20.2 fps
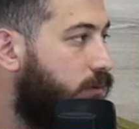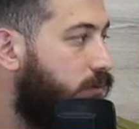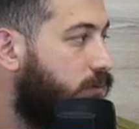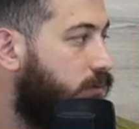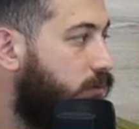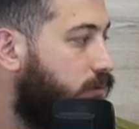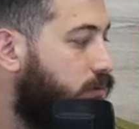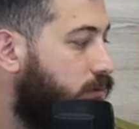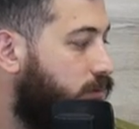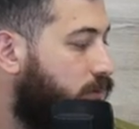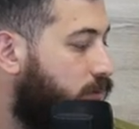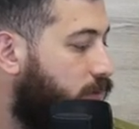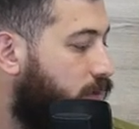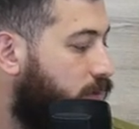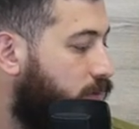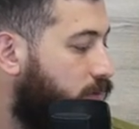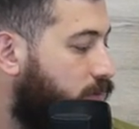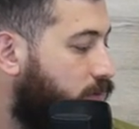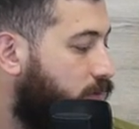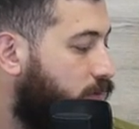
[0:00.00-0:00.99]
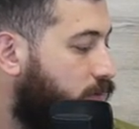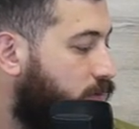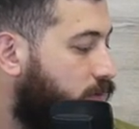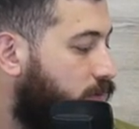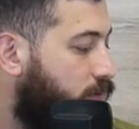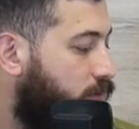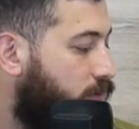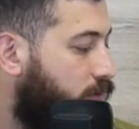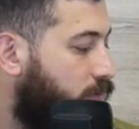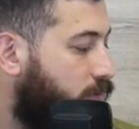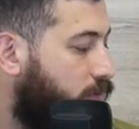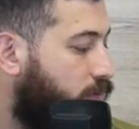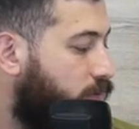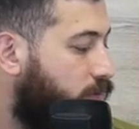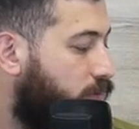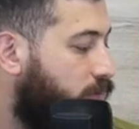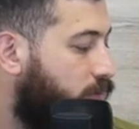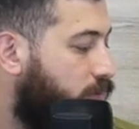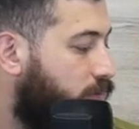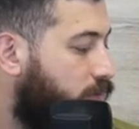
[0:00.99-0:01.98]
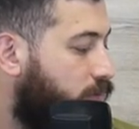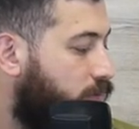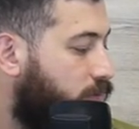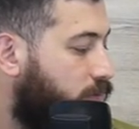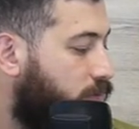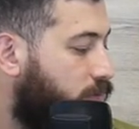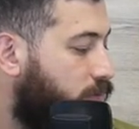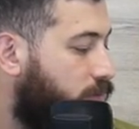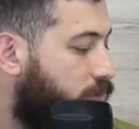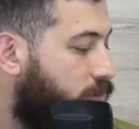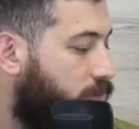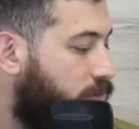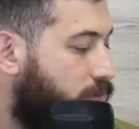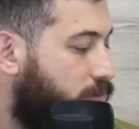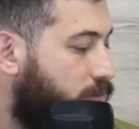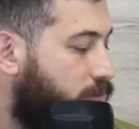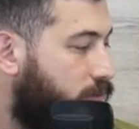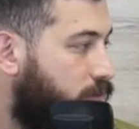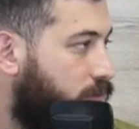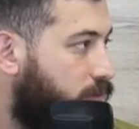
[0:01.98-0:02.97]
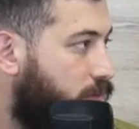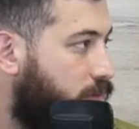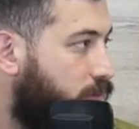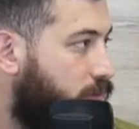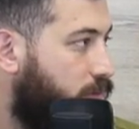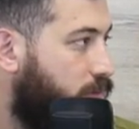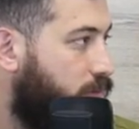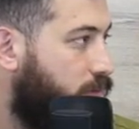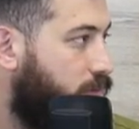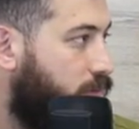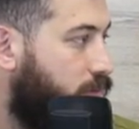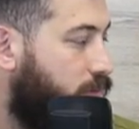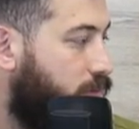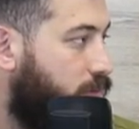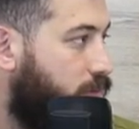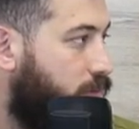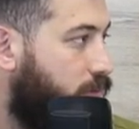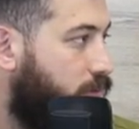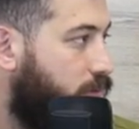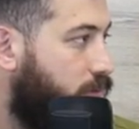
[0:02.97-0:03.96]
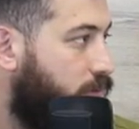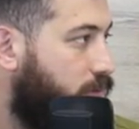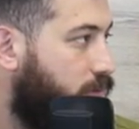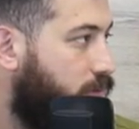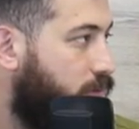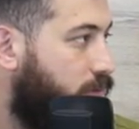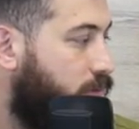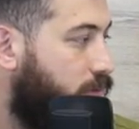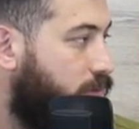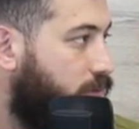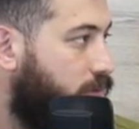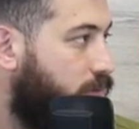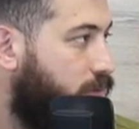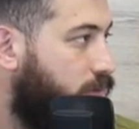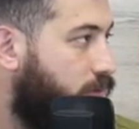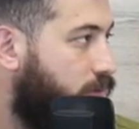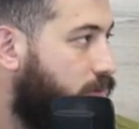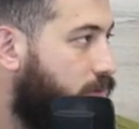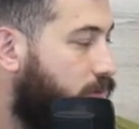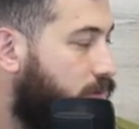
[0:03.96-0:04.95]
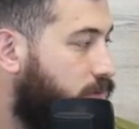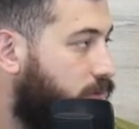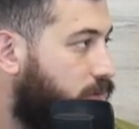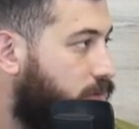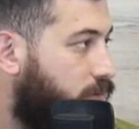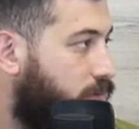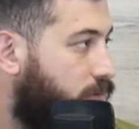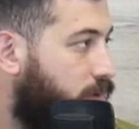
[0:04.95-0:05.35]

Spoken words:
[no speech]